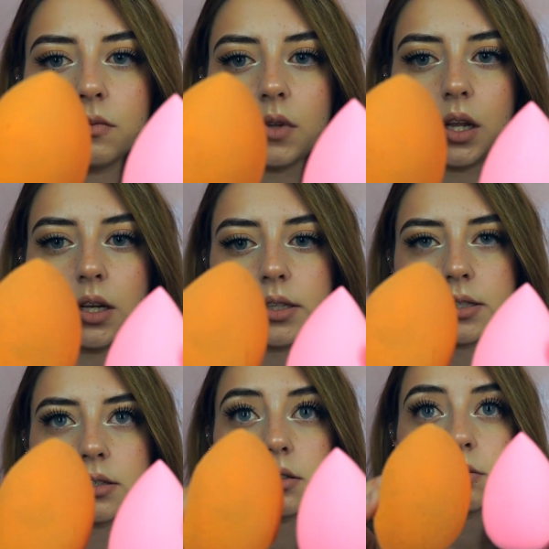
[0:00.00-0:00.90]

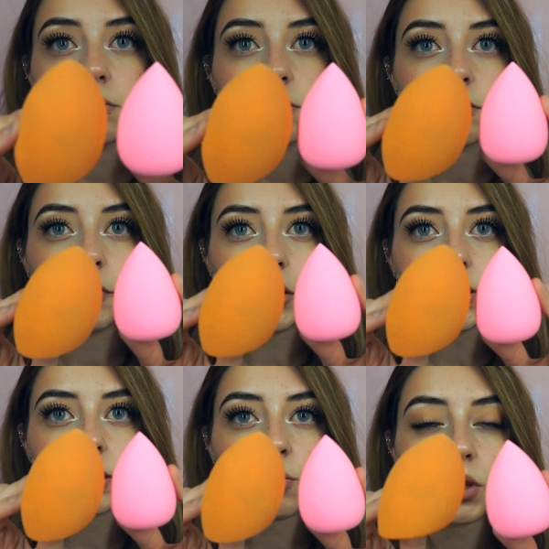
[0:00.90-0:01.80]
it's
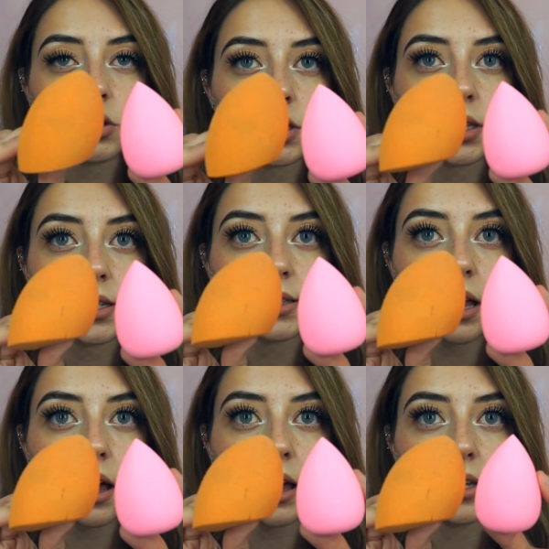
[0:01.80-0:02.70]
very similar to the
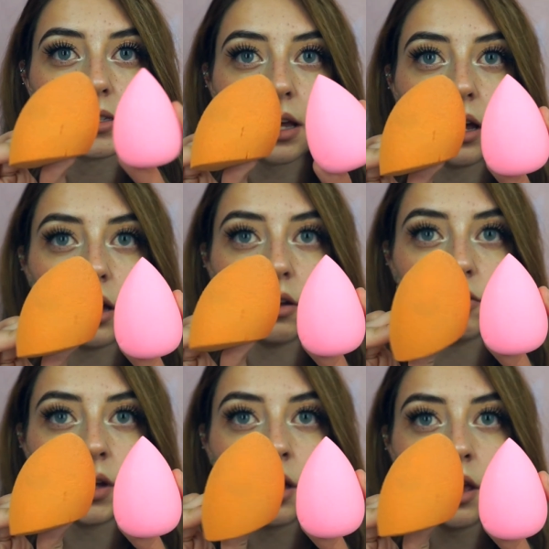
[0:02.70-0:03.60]
size
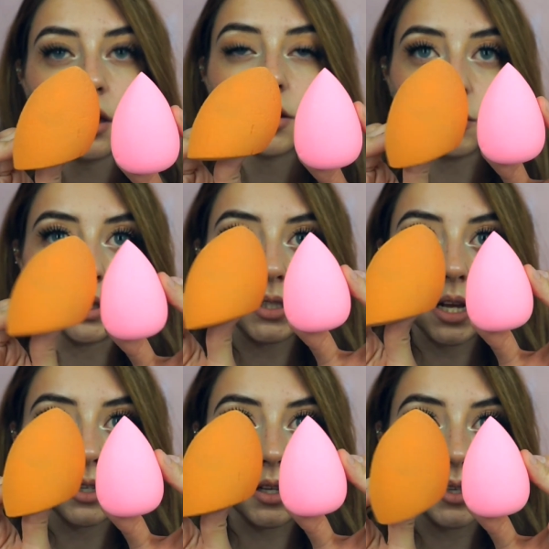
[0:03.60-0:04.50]
of the Real
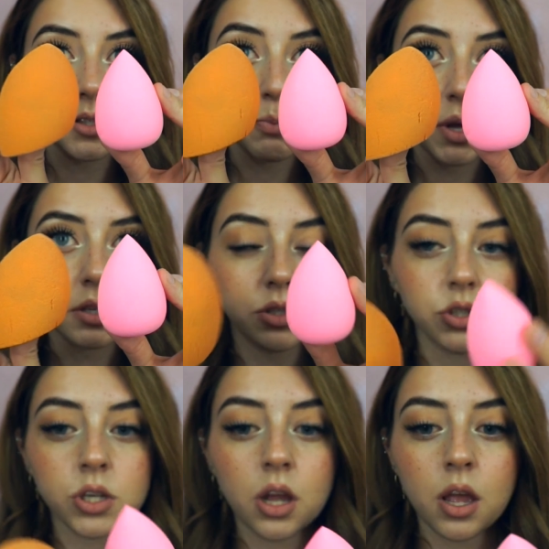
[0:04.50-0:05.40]
Technique
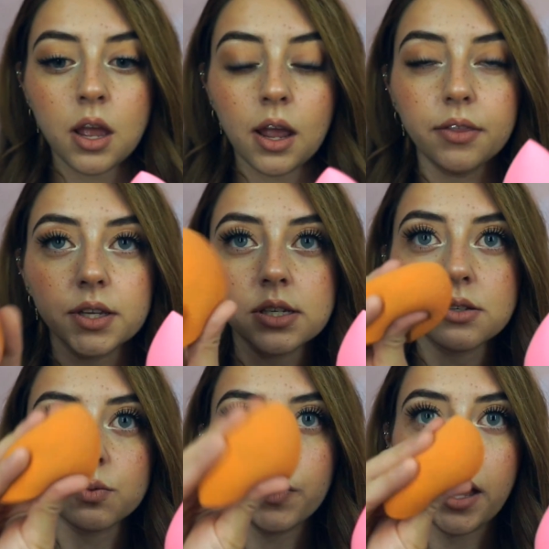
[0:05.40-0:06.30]
sponge. And this
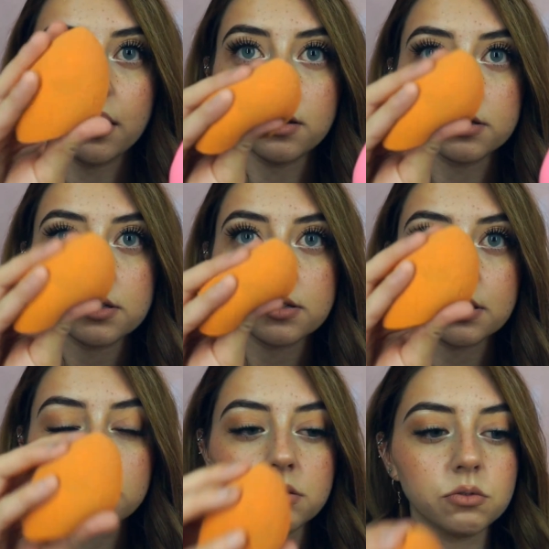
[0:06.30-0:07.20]
is wet, this
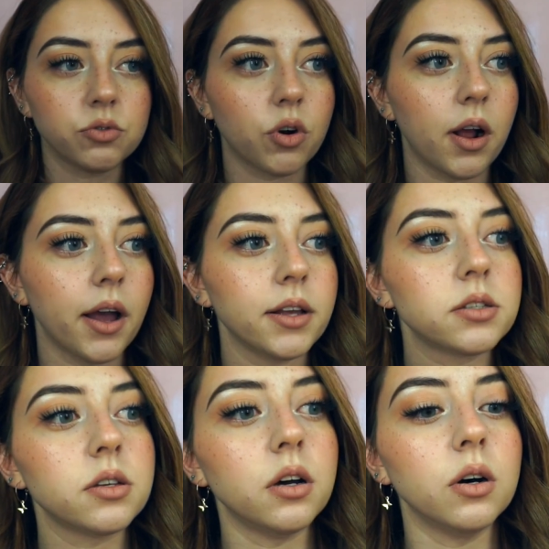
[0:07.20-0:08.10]
isn't dry.
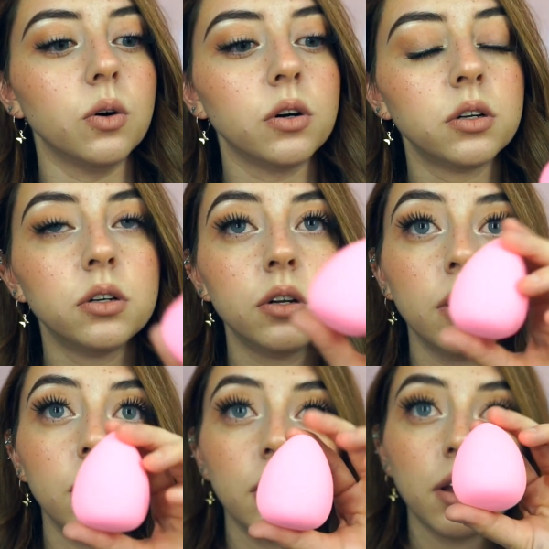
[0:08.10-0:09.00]
So
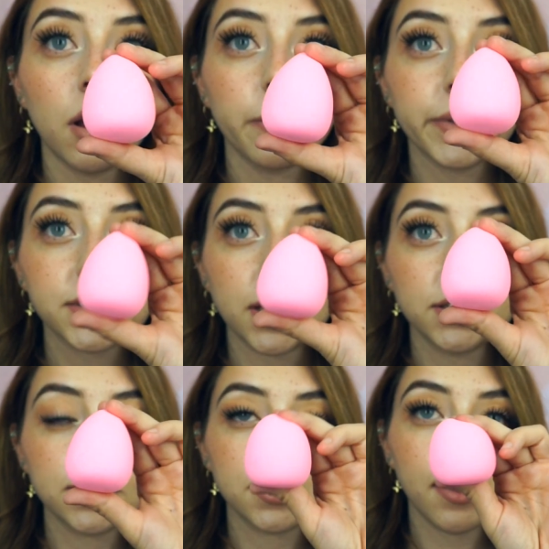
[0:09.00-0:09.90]
I'm
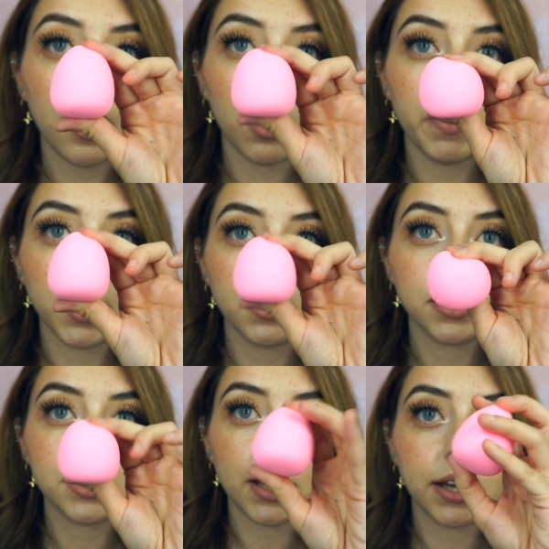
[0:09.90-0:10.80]
excited to see how big
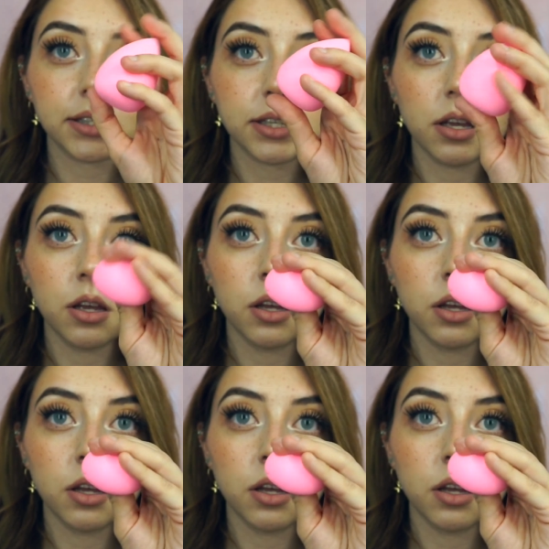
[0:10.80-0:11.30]
this gets